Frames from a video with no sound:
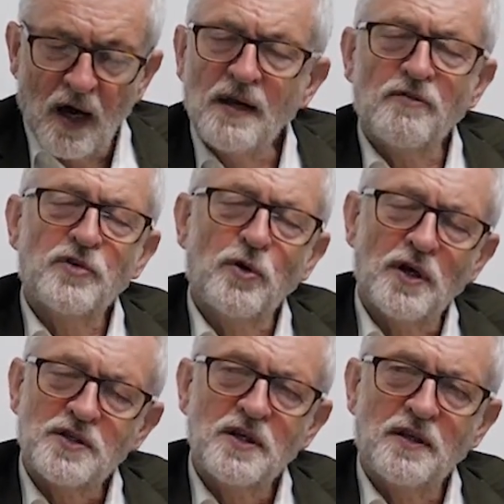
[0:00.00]
I never
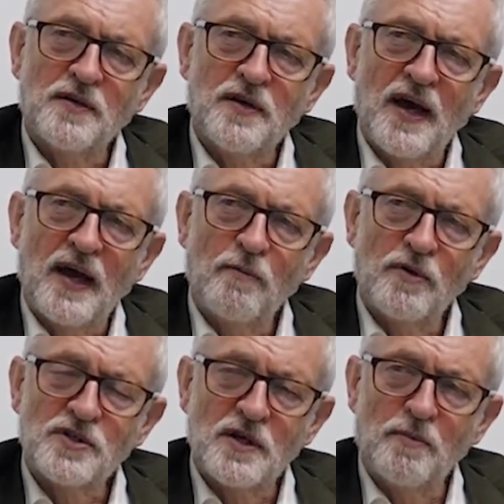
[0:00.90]
thought I'd see the day
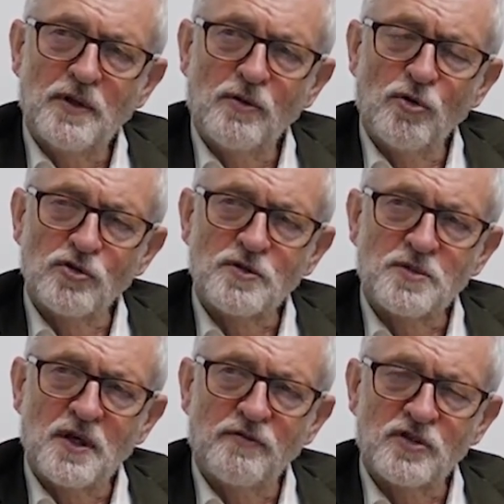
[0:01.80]
when somebody who calls
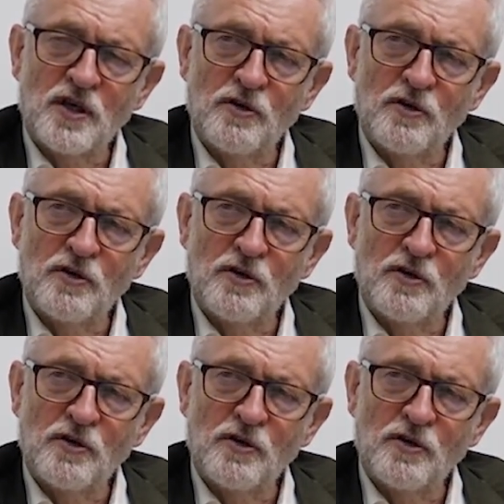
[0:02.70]
himself a